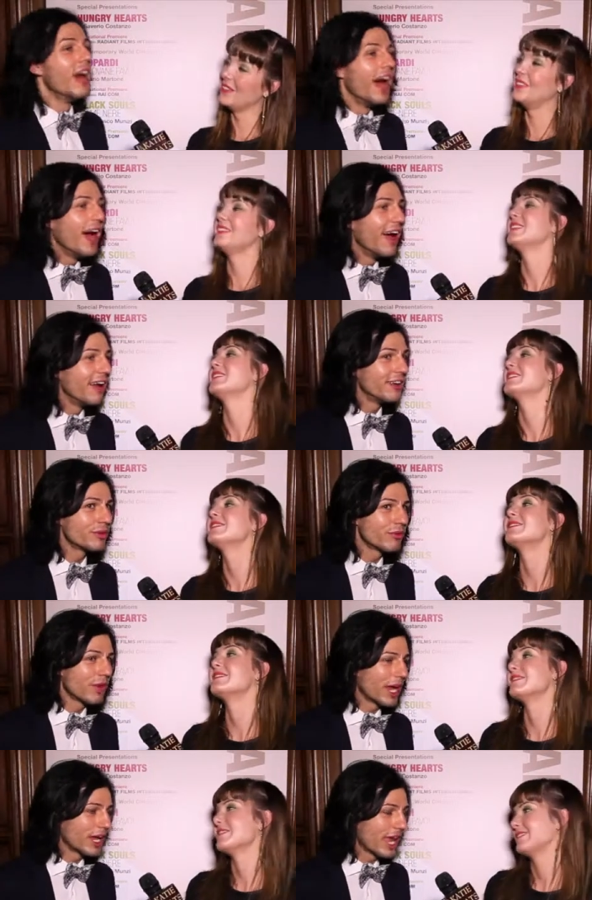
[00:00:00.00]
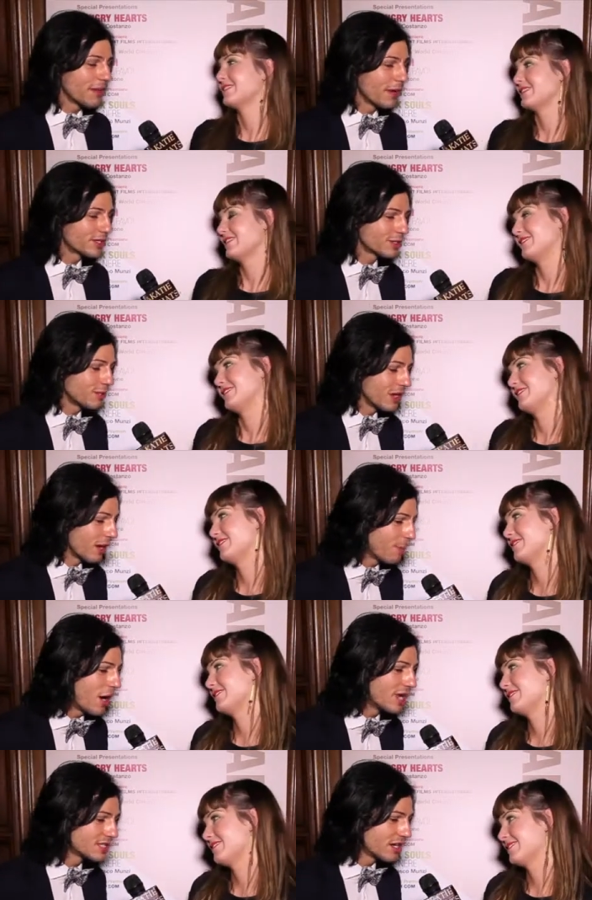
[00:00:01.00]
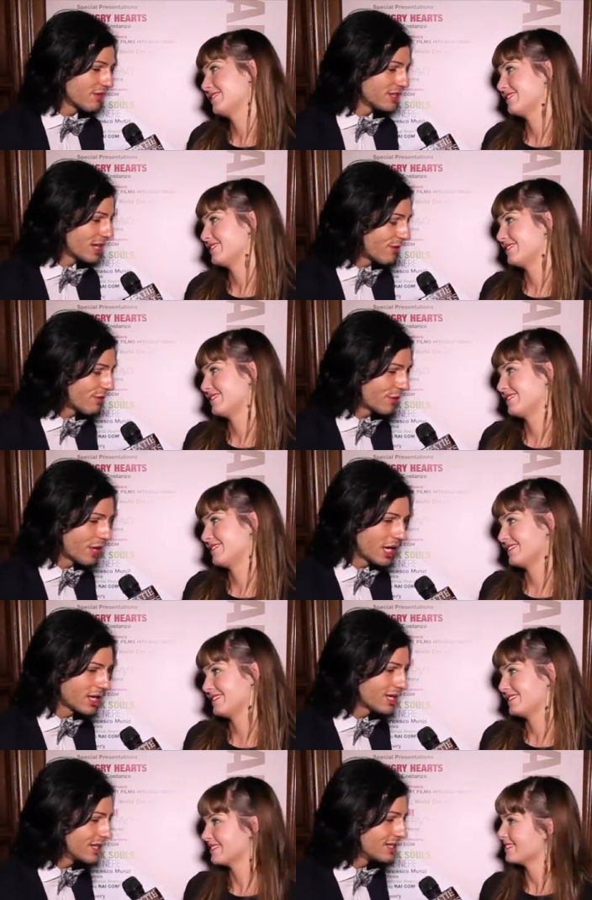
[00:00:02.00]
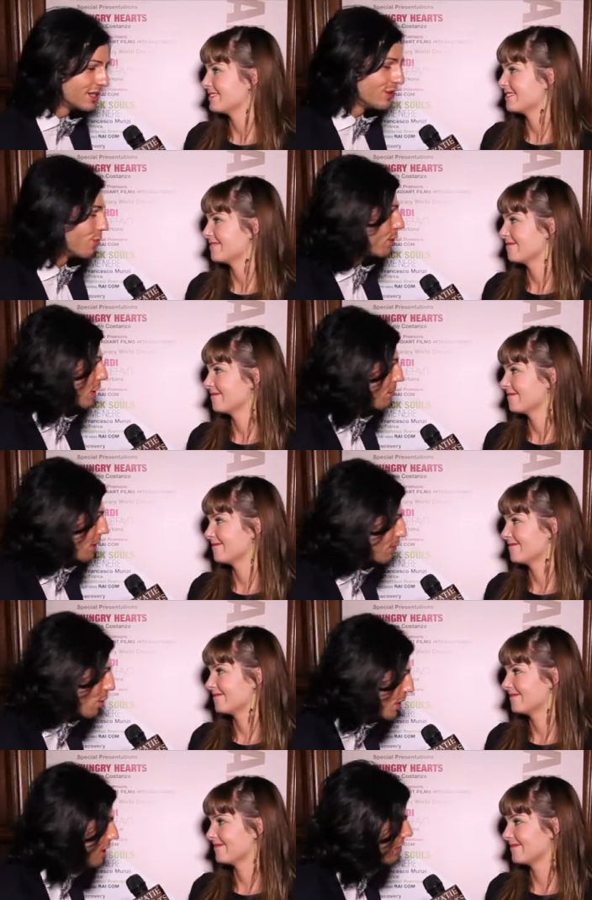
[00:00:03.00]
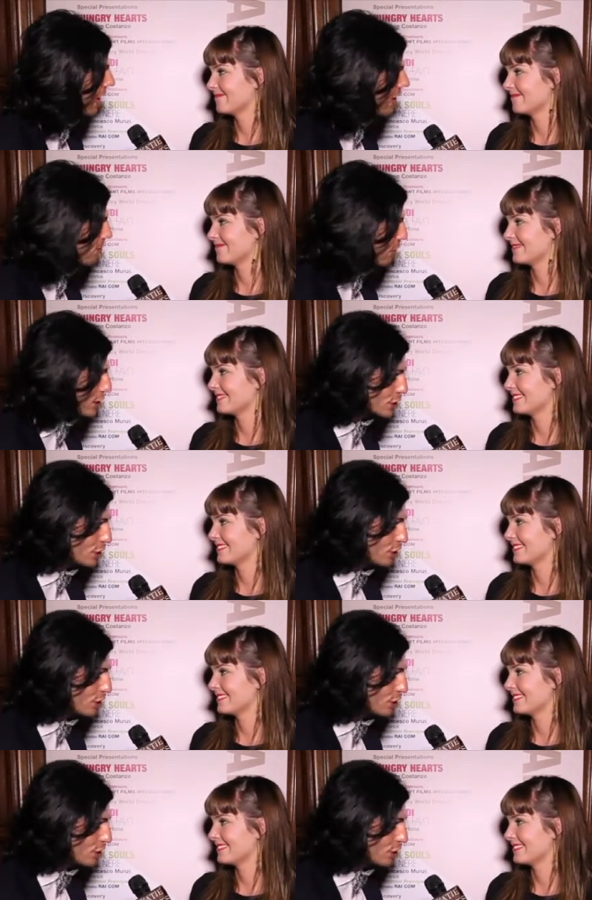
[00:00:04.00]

Speaker 1: and it came out to be a positive endeavor and we're going to bring more out of that and bring it to